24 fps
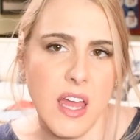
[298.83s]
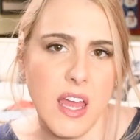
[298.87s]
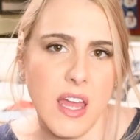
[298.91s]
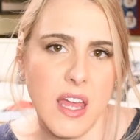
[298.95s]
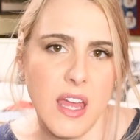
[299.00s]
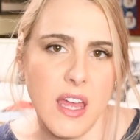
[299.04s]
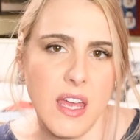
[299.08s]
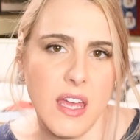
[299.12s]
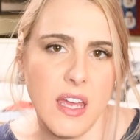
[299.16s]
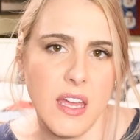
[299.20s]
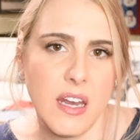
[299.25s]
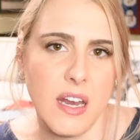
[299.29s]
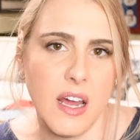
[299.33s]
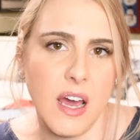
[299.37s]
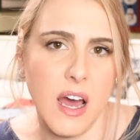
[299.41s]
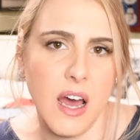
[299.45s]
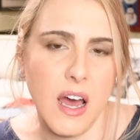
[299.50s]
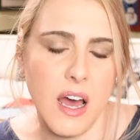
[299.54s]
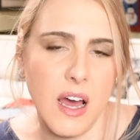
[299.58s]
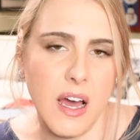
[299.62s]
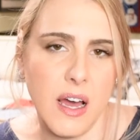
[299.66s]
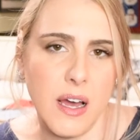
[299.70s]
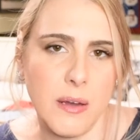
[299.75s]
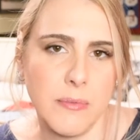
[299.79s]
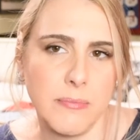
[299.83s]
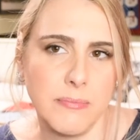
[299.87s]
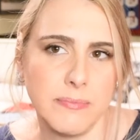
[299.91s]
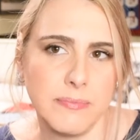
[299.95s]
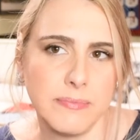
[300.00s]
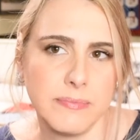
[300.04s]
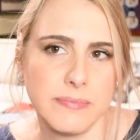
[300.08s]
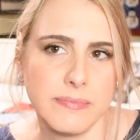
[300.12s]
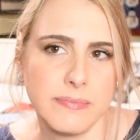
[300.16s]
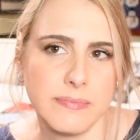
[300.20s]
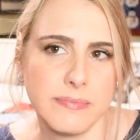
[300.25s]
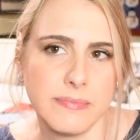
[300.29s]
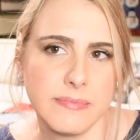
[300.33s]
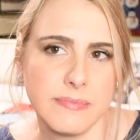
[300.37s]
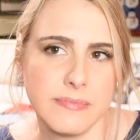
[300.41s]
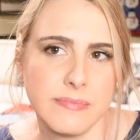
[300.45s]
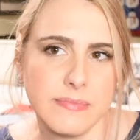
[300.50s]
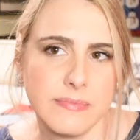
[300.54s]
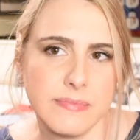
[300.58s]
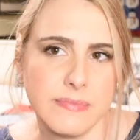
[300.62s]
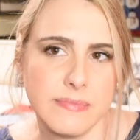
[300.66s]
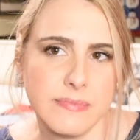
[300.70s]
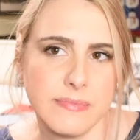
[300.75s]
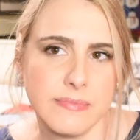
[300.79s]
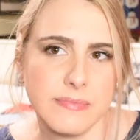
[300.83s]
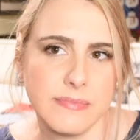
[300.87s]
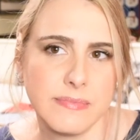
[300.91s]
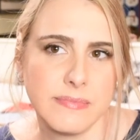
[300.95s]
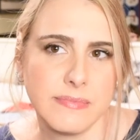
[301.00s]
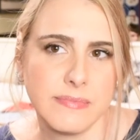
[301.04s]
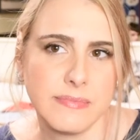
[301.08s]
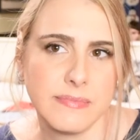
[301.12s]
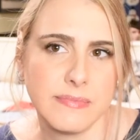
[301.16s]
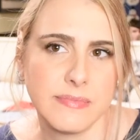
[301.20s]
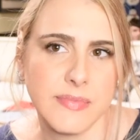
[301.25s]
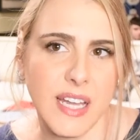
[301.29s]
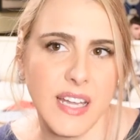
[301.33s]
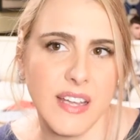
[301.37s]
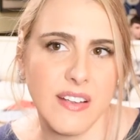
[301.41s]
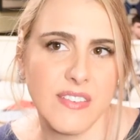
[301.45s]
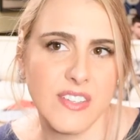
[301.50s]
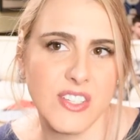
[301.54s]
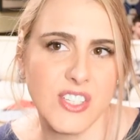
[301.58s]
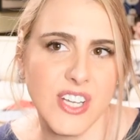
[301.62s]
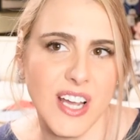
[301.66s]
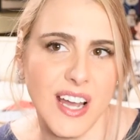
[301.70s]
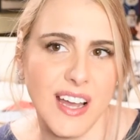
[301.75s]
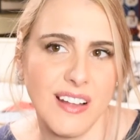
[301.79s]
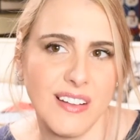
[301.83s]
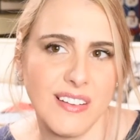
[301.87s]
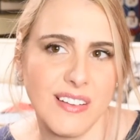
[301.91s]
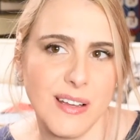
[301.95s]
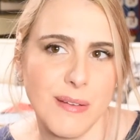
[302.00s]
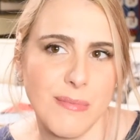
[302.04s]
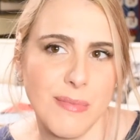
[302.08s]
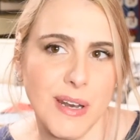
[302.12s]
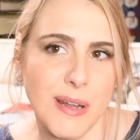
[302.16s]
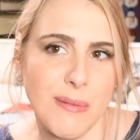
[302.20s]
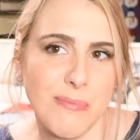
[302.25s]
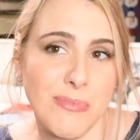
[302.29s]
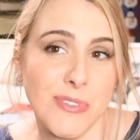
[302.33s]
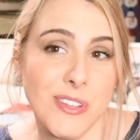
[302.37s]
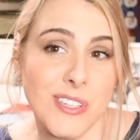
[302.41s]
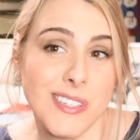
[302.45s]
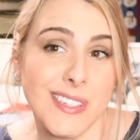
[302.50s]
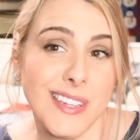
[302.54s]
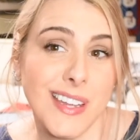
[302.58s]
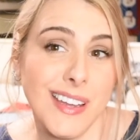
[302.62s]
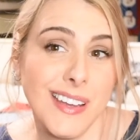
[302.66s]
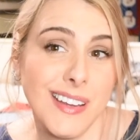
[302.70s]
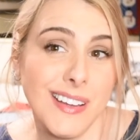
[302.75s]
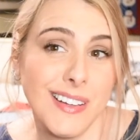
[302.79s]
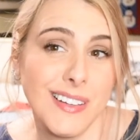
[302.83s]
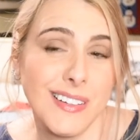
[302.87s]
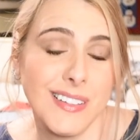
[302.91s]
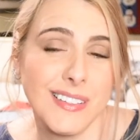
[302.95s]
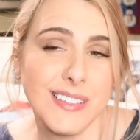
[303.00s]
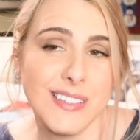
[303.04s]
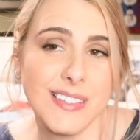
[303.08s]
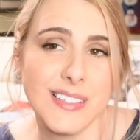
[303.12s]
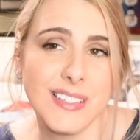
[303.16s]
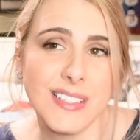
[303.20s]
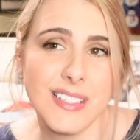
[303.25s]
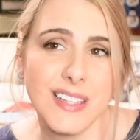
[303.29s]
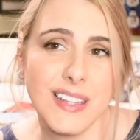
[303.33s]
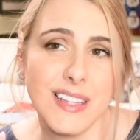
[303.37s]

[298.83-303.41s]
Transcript: I hear a child coming up the stairs.